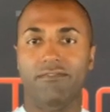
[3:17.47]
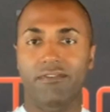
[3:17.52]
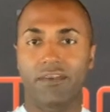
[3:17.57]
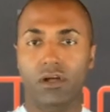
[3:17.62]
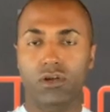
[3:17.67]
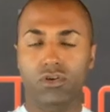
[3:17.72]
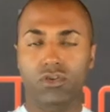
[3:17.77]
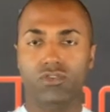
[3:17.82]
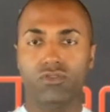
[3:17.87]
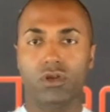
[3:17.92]

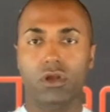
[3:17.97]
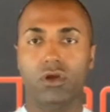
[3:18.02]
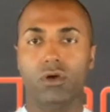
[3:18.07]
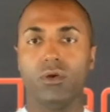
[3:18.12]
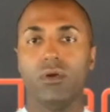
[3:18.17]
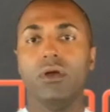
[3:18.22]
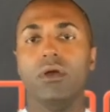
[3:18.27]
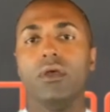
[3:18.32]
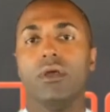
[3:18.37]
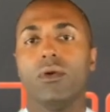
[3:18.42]
Velcro
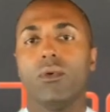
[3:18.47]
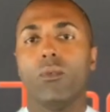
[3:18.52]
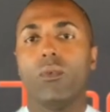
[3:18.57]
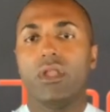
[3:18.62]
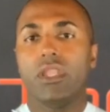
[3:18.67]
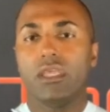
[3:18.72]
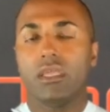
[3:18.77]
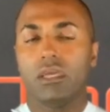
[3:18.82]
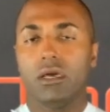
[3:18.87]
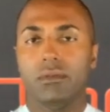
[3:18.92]

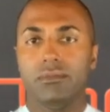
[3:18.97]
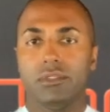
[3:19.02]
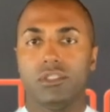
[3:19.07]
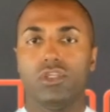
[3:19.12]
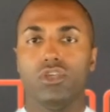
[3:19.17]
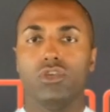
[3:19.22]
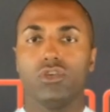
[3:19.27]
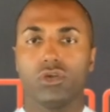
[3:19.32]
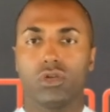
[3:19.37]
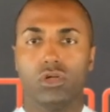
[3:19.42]
when it comes
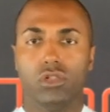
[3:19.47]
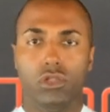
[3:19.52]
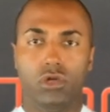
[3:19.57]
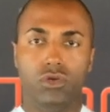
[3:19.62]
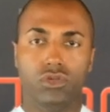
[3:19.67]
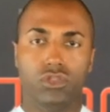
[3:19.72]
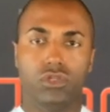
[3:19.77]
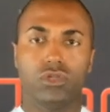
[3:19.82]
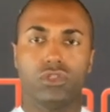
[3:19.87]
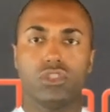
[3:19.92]
to your
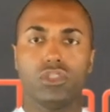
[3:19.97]
closures.